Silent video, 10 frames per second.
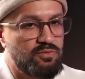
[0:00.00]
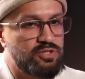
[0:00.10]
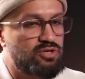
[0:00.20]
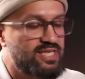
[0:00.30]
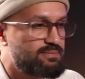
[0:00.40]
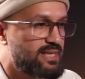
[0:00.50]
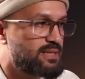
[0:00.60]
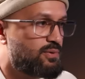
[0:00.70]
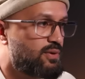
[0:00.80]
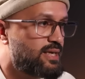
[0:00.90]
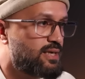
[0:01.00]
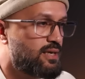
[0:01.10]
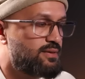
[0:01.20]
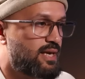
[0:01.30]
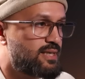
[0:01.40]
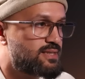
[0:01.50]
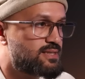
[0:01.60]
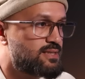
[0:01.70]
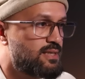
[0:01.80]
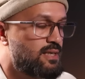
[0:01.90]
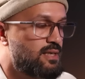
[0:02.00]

was trying to make the point that